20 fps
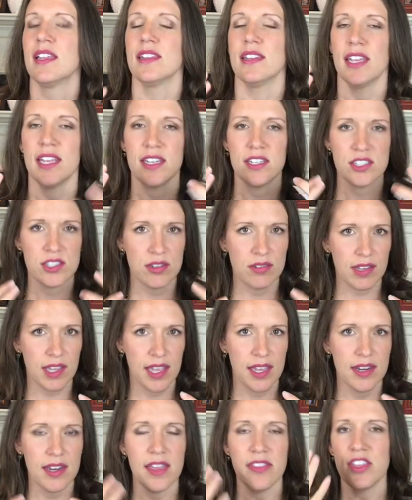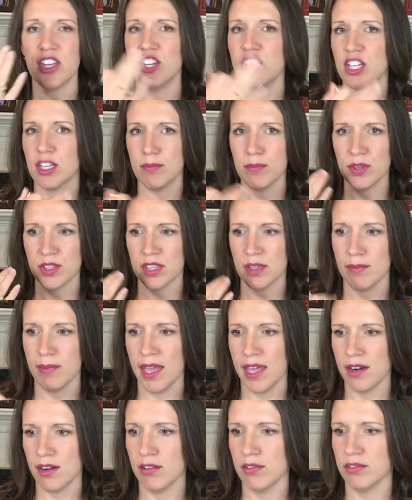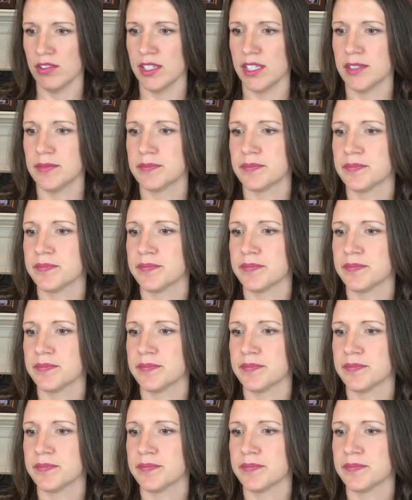let it soak in, and then you can put the matte over it.